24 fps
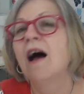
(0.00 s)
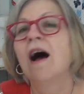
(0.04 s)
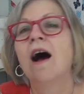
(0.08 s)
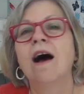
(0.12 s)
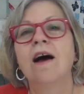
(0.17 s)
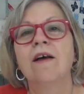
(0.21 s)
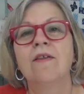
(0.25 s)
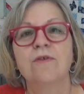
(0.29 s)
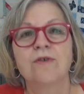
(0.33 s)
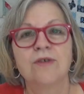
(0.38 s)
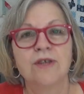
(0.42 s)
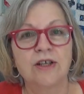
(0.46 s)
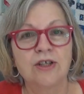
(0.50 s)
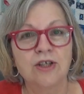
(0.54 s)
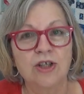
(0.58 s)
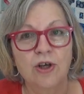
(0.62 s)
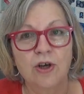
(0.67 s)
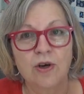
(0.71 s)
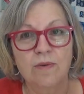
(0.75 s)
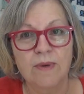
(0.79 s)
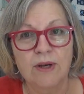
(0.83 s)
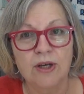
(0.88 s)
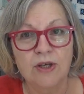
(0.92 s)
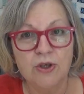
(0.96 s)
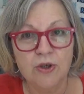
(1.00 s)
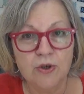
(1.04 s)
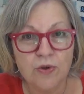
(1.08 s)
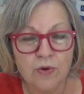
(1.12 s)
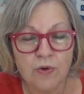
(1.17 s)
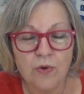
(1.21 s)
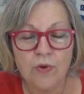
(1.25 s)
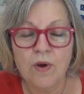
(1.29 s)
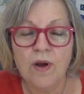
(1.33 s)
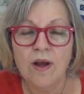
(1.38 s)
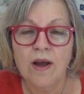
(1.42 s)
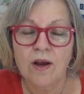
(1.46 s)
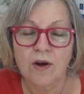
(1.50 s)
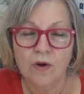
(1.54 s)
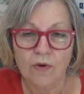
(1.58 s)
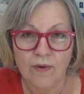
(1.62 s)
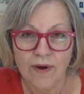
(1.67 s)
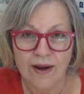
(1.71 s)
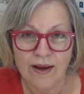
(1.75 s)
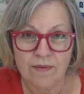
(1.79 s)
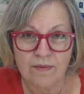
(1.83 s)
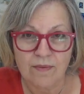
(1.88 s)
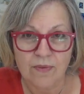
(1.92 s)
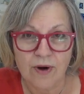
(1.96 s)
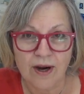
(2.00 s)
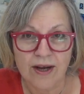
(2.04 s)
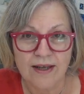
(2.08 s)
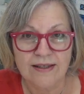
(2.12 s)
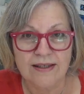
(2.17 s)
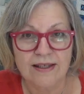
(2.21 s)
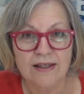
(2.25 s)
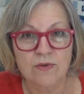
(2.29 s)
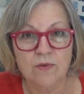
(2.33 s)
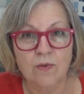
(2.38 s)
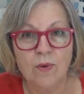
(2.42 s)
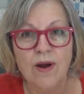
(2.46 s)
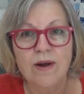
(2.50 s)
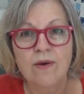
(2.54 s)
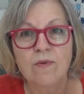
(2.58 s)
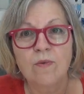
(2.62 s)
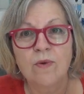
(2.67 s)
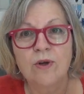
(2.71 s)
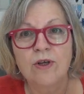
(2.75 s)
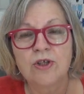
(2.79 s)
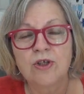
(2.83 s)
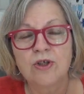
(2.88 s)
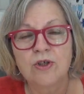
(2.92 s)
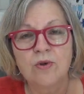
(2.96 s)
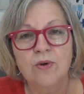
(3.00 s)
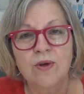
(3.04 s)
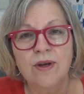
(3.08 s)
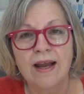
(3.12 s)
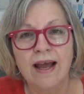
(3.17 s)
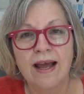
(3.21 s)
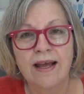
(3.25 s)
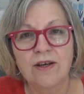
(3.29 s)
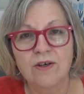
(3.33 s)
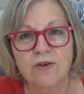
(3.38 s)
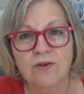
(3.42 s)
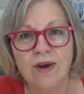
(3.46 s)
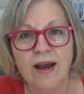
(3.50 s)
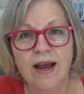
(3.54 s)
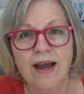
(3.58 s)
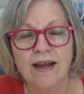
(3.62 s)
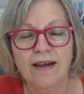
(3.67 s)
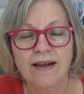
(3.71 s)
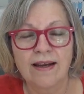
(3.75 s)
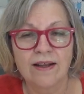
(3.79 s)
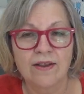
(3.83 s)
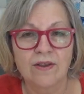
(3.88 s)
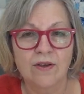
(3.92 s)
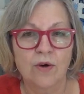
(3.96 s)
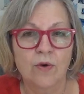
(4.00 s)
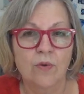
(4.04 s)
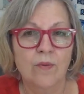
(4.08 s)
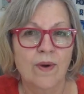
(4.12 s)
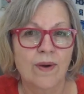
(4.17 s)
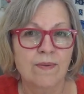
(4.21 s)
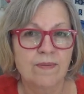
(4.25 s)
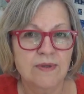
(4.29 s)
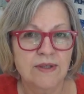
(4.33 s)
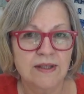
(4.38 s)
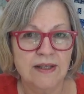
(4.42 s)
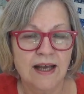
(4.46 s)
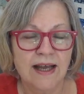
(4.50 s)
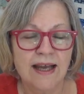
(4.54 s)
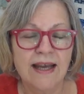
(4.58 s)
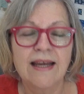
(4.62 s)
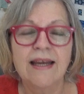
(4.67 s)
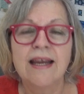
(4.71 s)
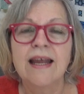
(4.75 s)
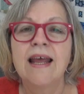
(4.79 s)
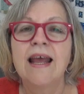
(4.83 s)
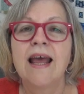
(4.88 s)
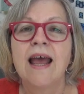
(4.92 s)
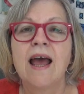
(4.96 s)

Uh, there's actually going to be two grand prizes one which you can enter at at their website,